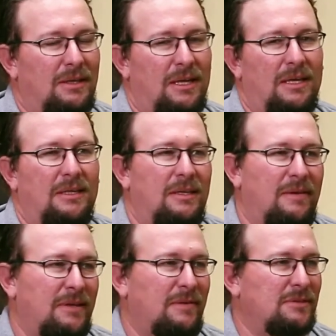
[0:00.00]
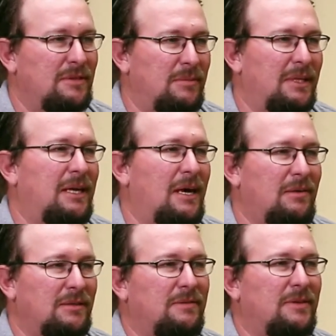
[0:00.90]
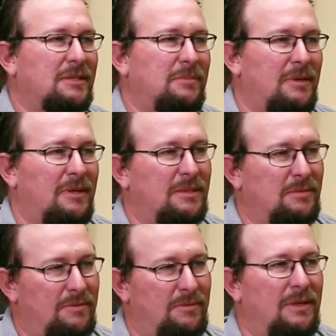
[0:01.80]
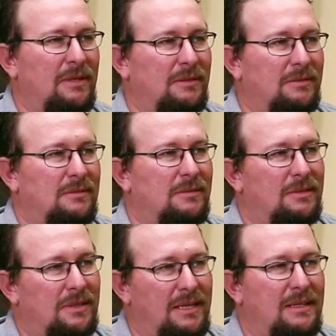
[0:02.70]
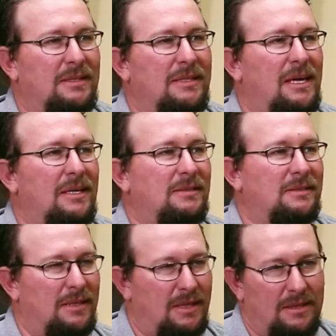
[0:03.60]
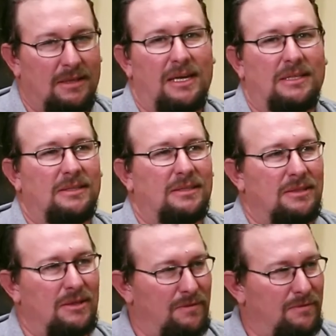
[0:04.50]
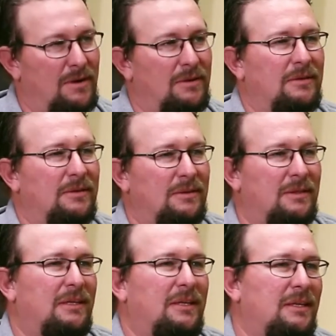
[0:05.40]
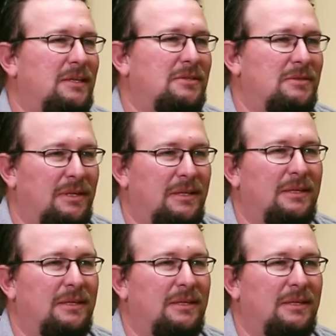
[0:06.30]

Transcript: and then you have to have so many hours of experience before you can take the test to get licensed to go farther in the industry.